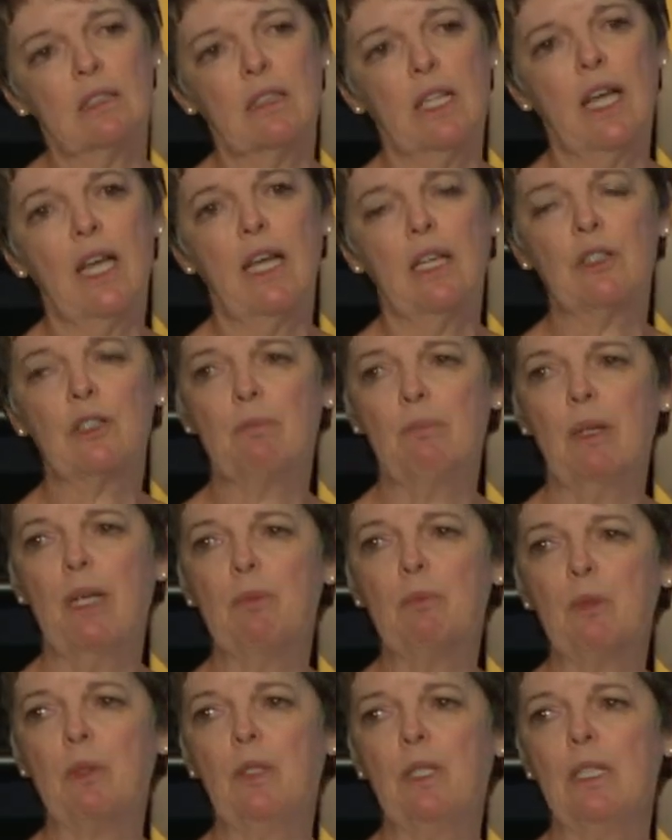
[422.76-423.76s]
slash
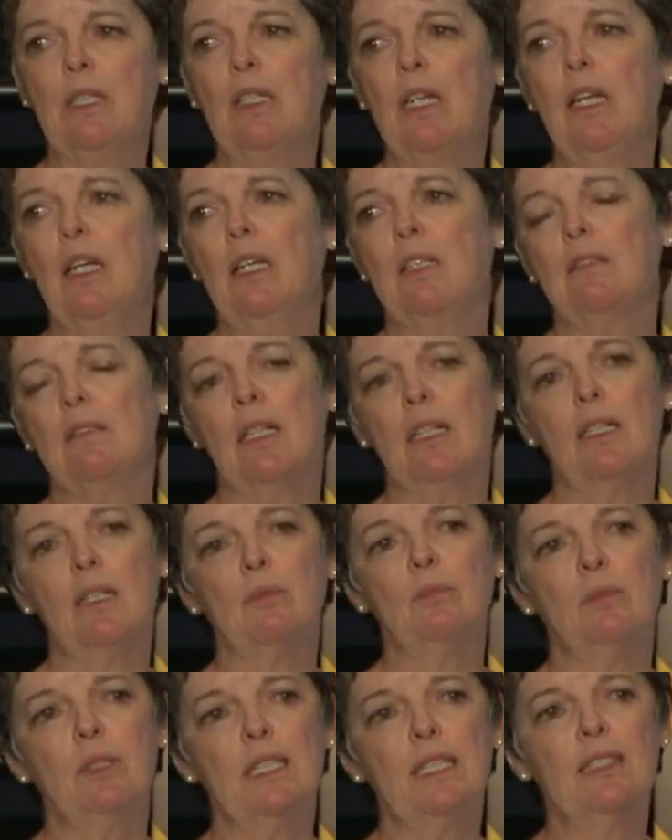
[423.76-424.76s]
memory
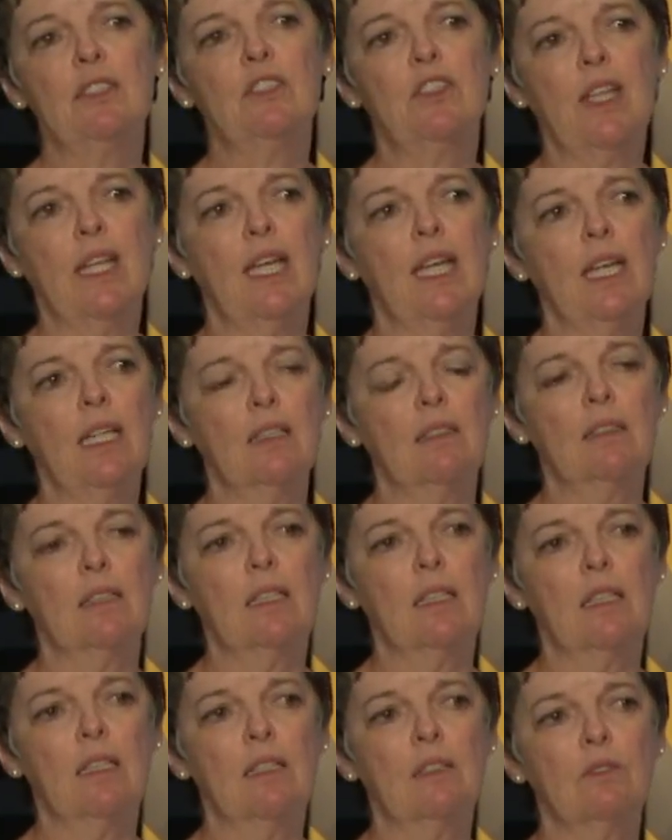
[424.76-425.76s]
um, is that
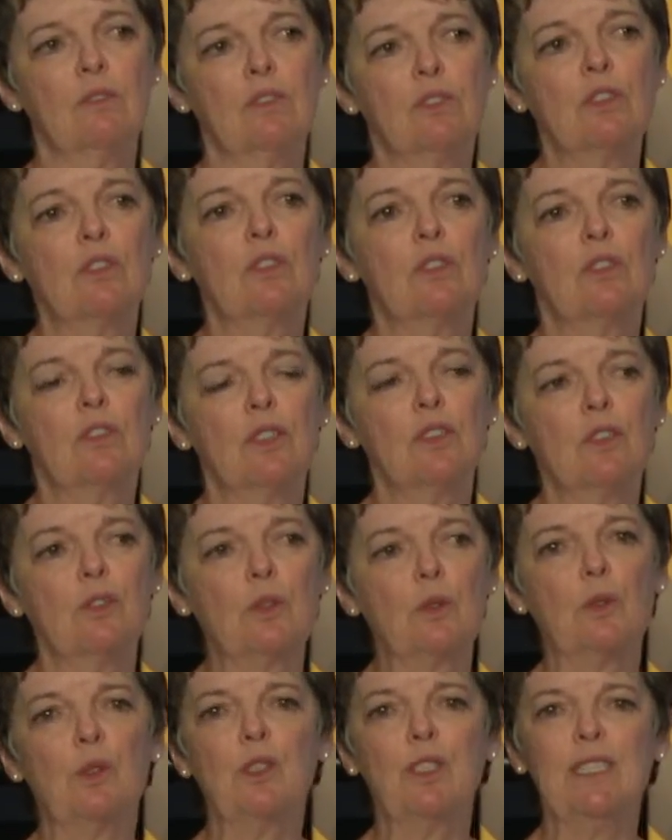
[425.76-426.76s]
uh, the
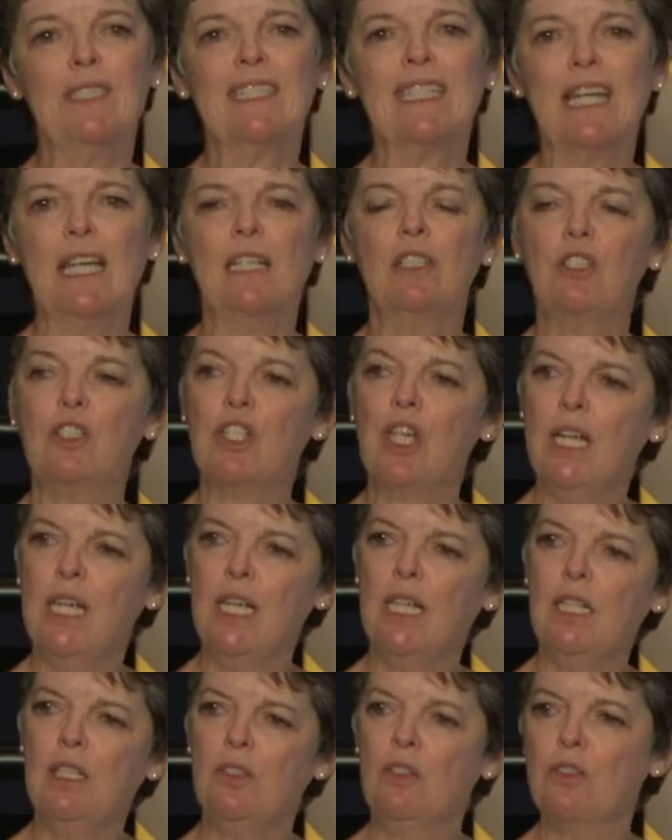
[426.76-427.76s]
stories can
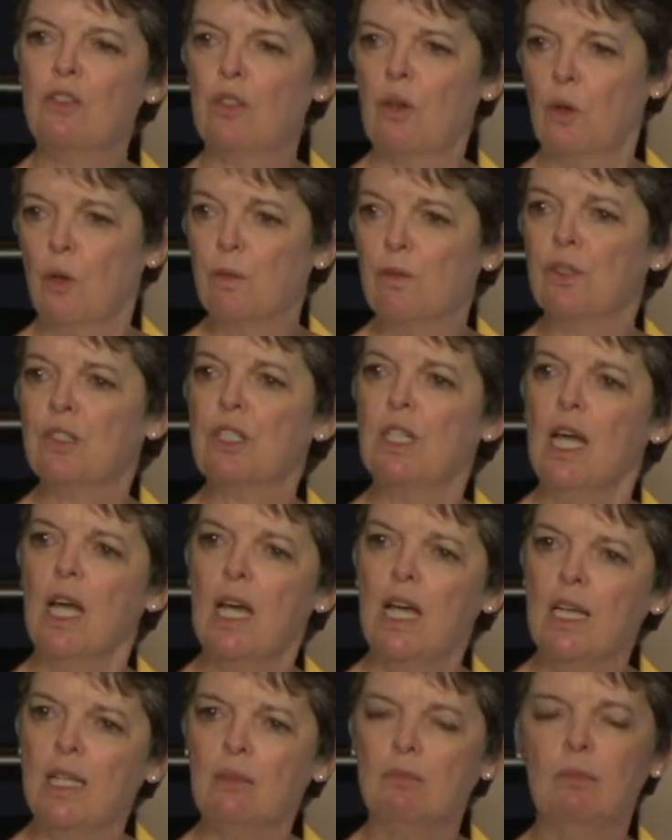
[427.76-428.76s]
change over
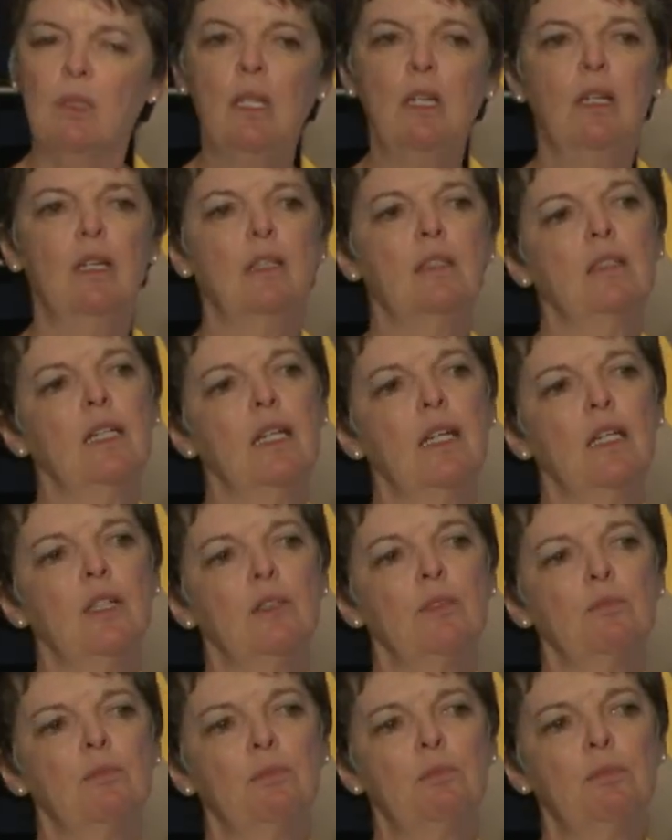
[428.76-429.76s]
time.
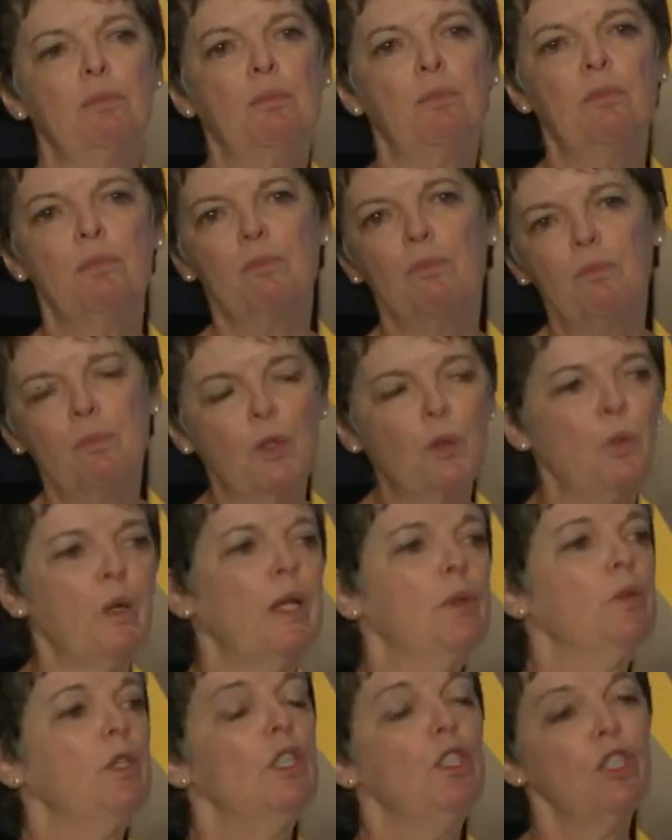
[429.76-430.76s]
Uh, the
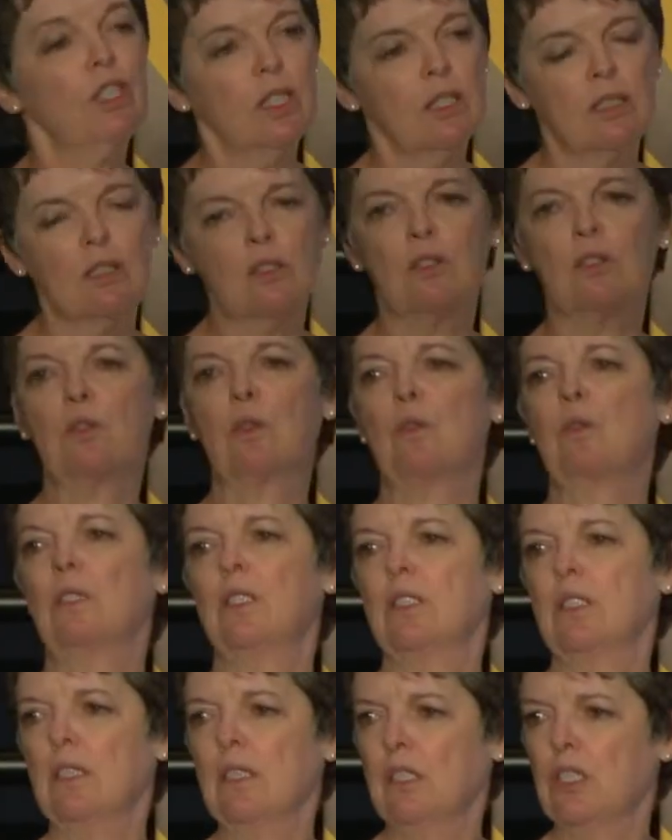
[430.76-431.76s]
way we look at the
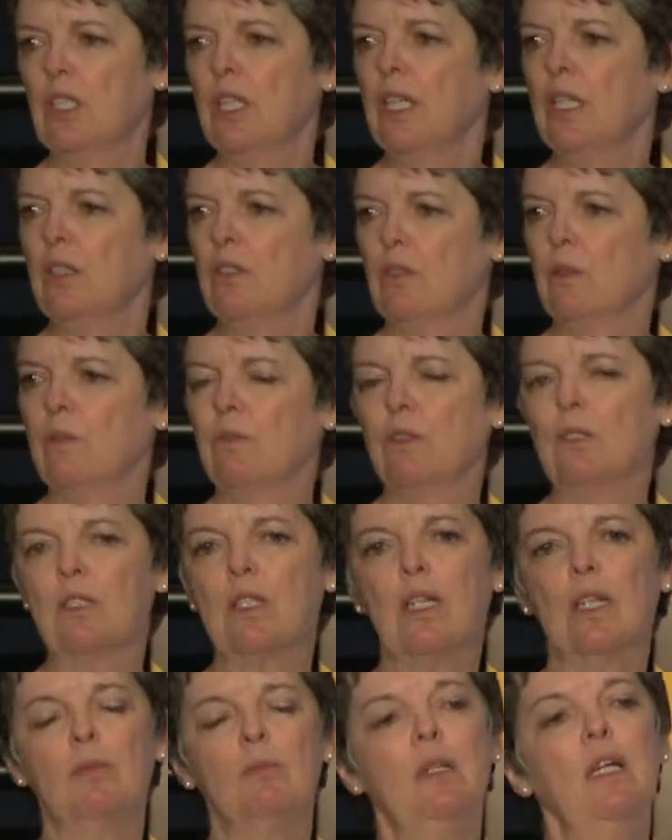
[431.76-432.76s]
stories can change over
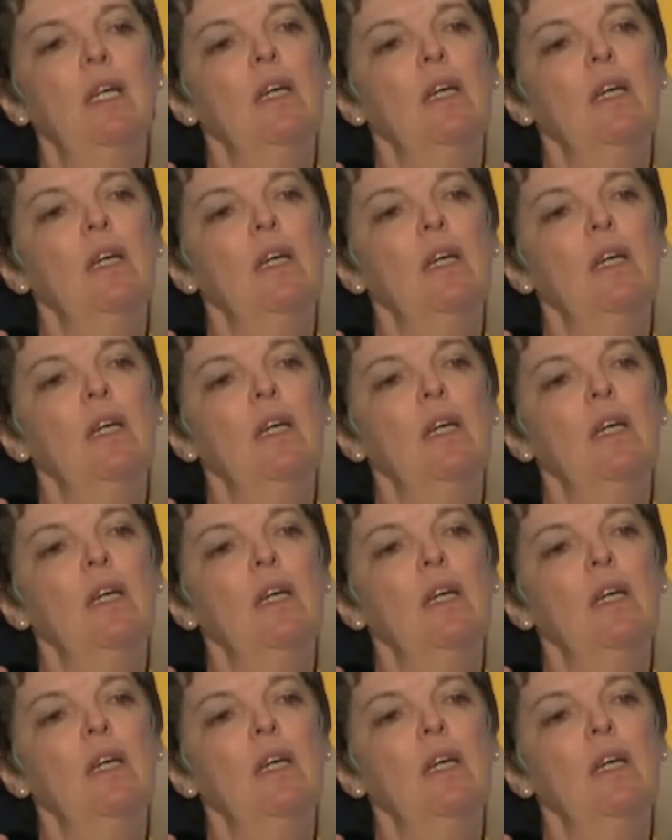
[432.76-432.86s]
time